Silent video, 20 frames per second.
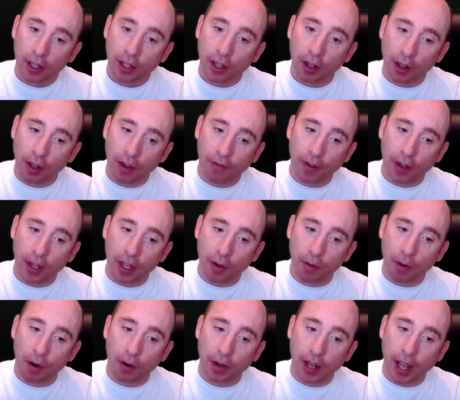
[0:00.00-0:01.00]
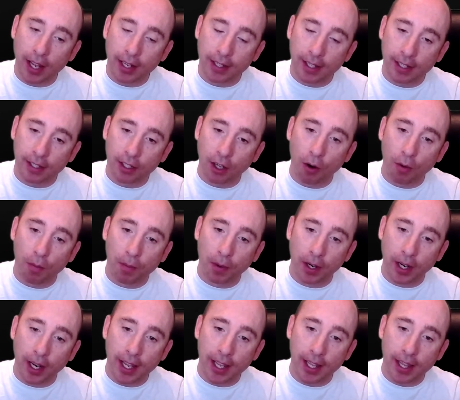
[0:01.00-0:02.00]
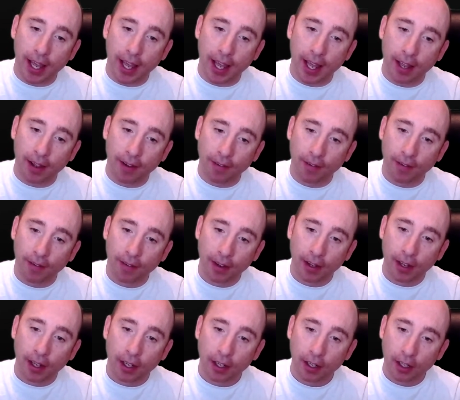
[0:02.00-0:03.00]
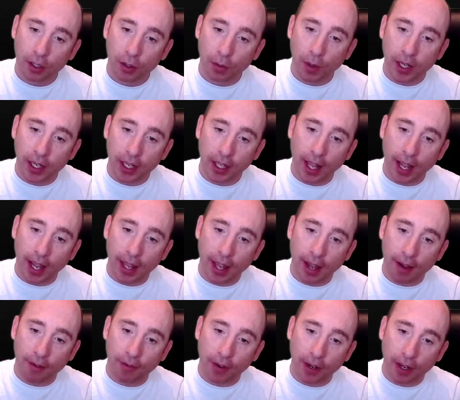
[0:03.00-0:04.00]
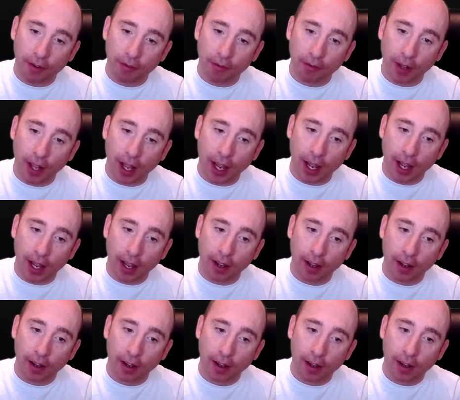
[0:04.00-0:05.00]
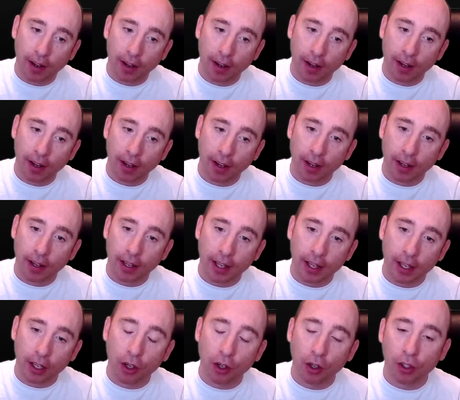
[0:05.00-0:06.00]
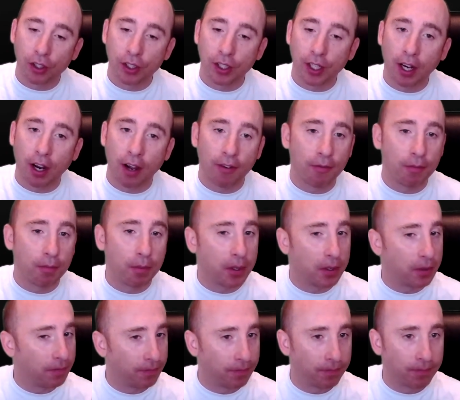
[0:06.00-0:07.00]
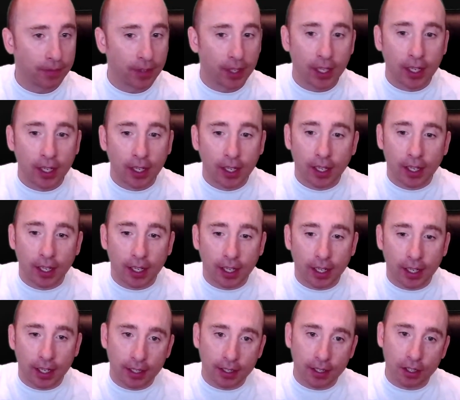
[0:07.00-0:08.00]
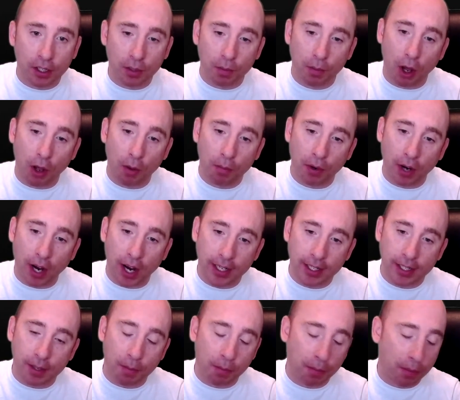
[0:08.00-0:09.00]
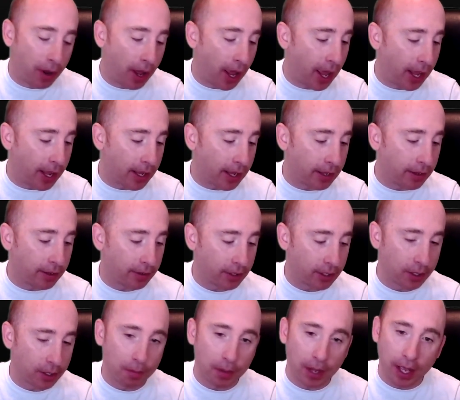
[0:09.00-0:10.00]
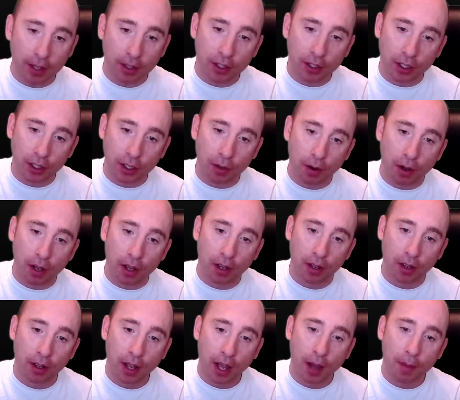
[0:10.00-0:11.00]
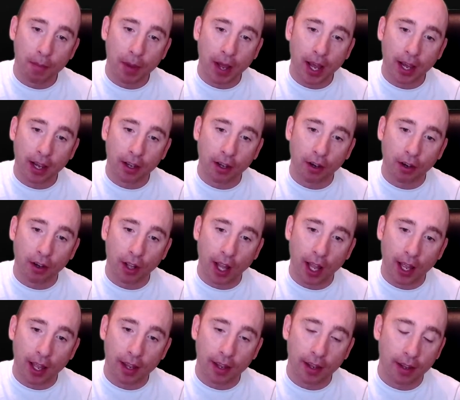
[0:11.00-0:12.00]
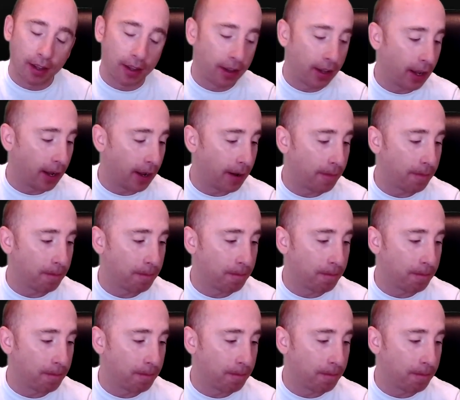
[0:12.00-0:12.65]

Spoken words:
The only thing you won't get is this open E there, because when you lie that finger flat, it cuts it off, but it's a small price to pay to be able to do a bar chord like that.